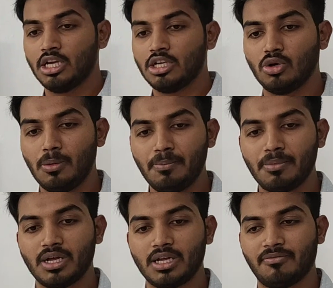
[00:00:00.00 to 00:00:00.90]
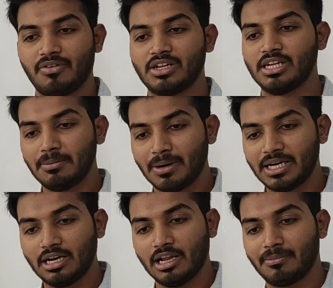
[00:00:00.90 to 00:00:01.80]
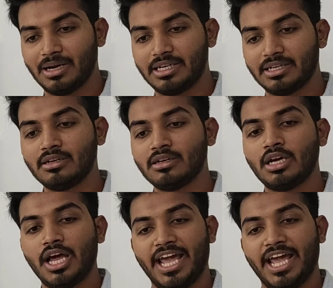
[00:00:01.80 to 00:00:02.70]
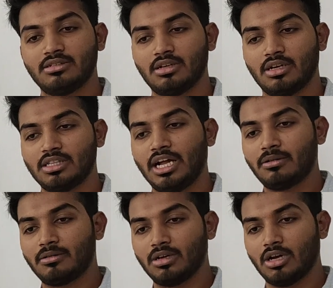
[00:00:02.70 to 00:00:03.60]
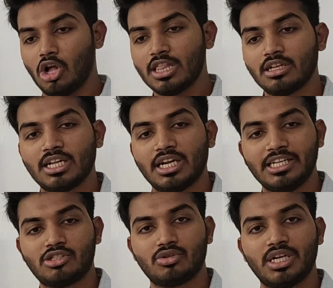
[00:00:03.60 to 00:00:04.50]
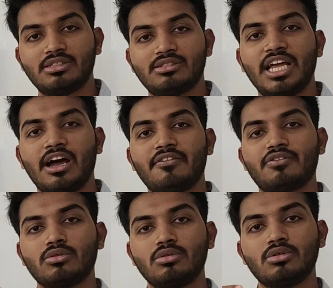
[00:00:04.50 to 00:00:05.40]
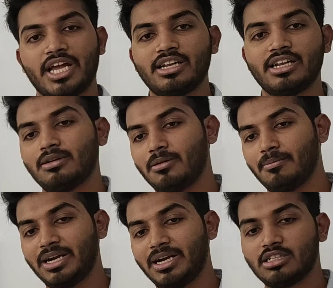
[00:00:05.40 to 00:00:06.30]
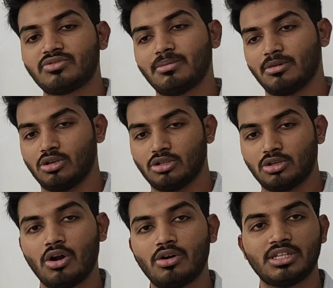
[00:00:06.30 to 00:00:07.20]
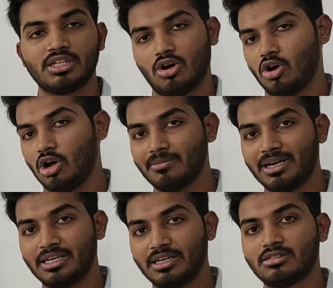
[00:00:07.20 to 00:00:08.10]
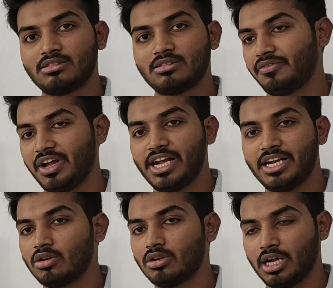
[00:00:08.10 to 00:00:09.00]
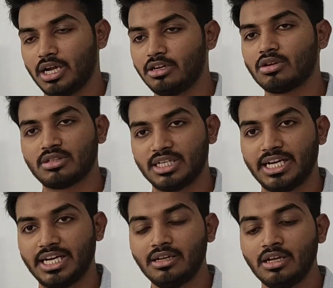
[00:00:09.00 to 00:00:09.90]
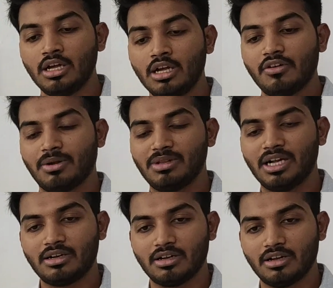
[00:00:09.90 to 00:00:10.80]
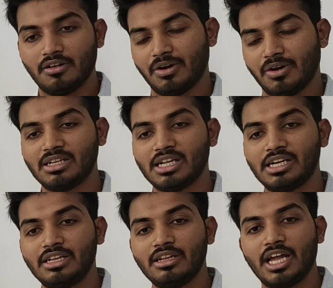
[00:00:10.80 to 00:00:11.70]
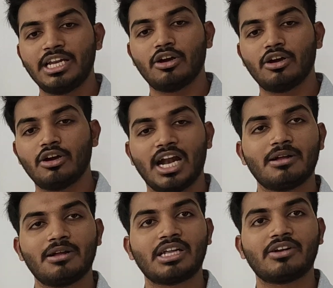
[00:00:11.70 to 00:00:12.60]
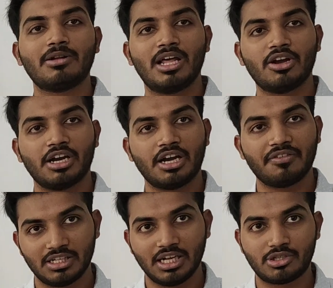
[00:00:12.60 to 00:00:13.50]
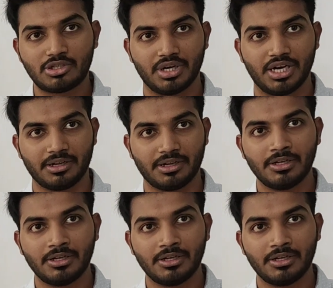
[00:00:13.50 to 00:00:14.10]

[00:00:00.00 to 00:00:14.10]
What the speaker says: so for that particular mentor, that all the 13 students, they have to get the mentors from throughout all mentors of 8 or 13. From that 13, any of the random mentor will be allocated for that student.